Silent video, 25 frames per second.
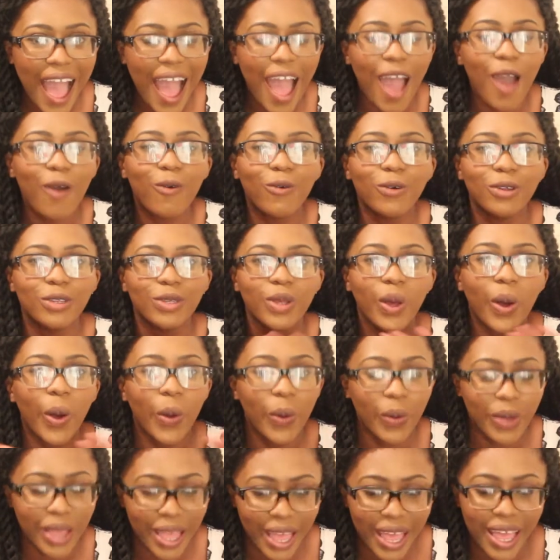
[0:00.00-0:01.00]
I was
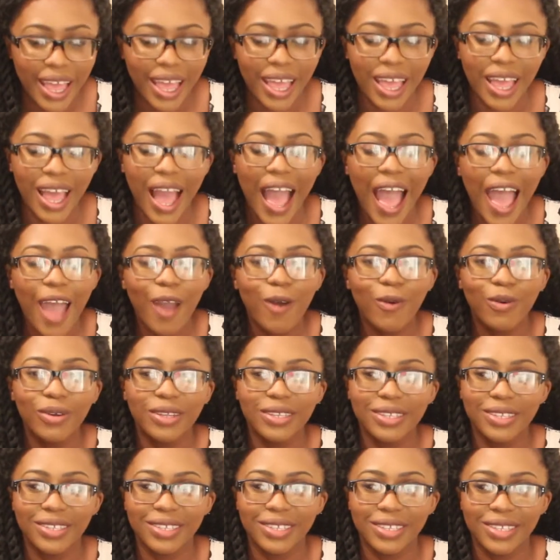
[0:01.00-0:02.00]
okay. I
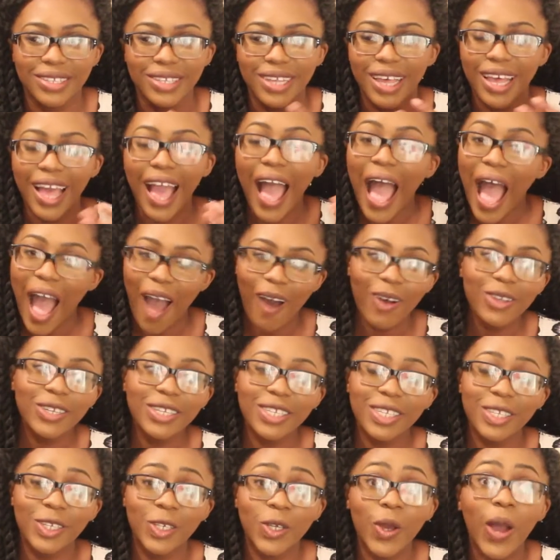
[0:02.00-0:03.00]
was just
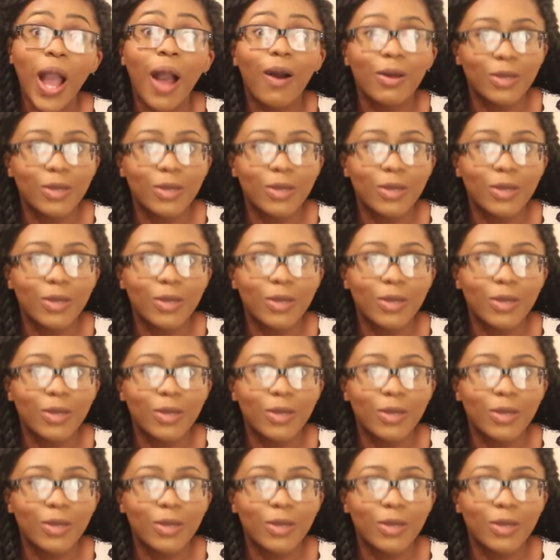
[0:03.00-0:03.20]
in shock.